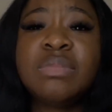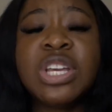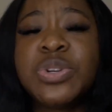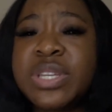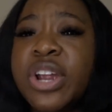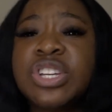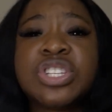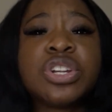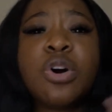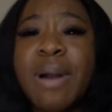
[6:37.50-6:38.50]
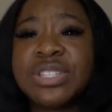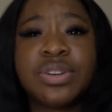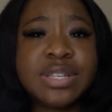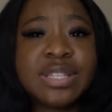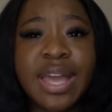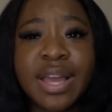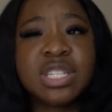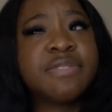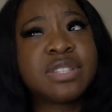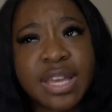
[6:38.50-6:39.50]
She was like, are you just going to go back to your estate? And Jeff
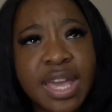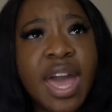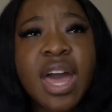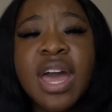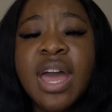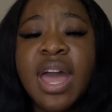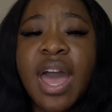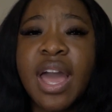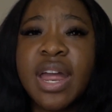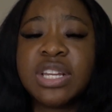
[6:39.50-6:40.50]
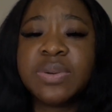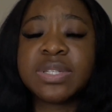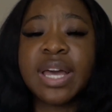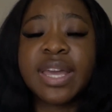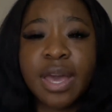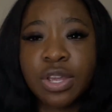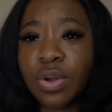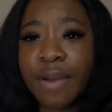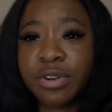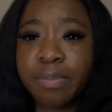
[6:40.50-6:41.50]
was like, yeah. And she was like, yeah, you know,
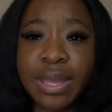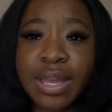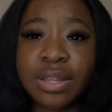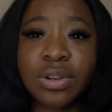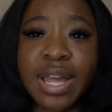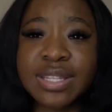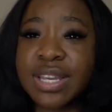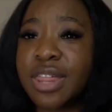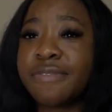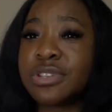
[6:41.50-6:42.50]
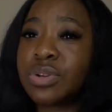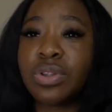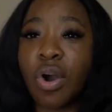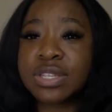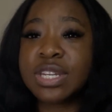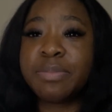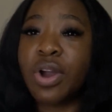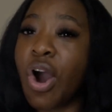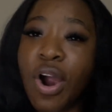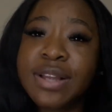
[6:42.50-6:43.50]
after being like together for so long, it's going to be
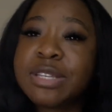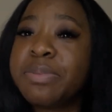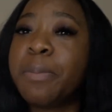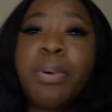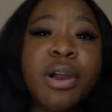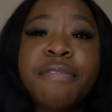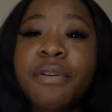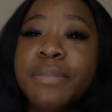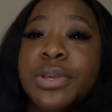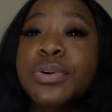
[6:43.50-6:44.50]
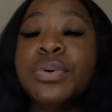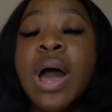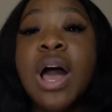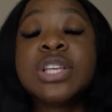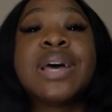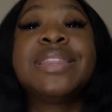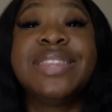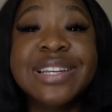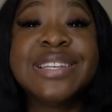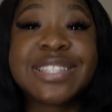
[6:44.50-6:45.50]
hard to be apart from you. So I
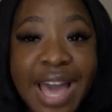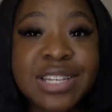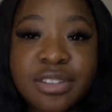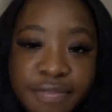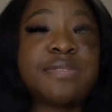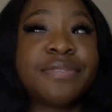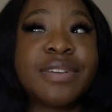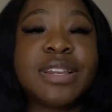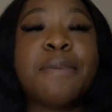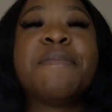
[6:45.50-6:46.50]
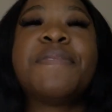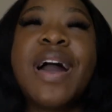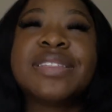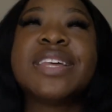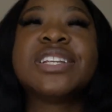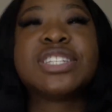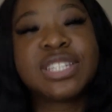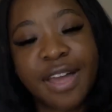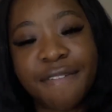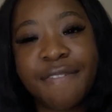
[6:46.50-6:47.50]
think she's catching feelings. The fact that
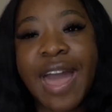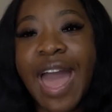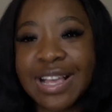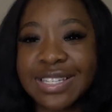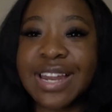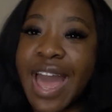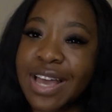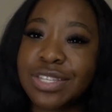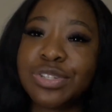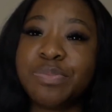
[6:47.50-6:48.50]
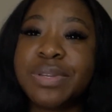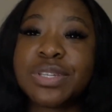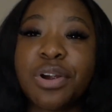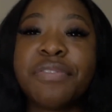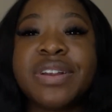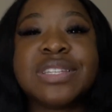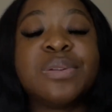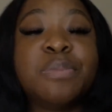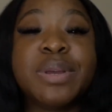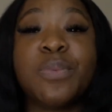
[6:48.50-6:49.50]
Jeff hasn't asked her to be his girlfriend is a
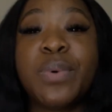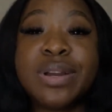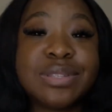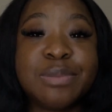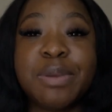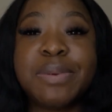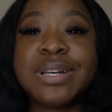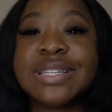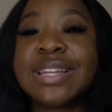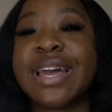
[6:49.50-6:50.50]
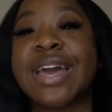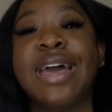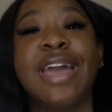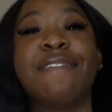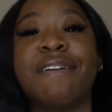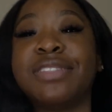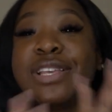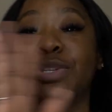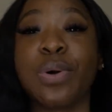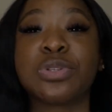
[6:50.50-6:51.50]
little bit weird to me because it's like, if
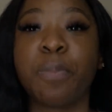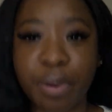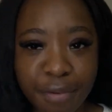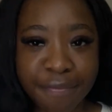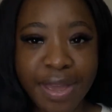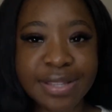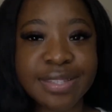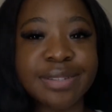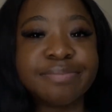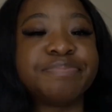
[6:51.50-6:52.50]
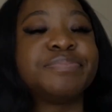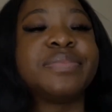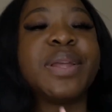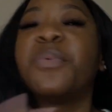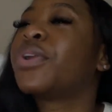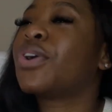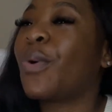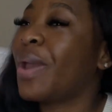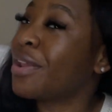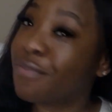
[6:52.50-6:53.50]
everything's going so perfect, then what are y'all
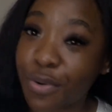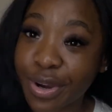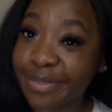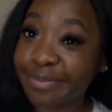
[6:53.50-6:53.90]
waiting for?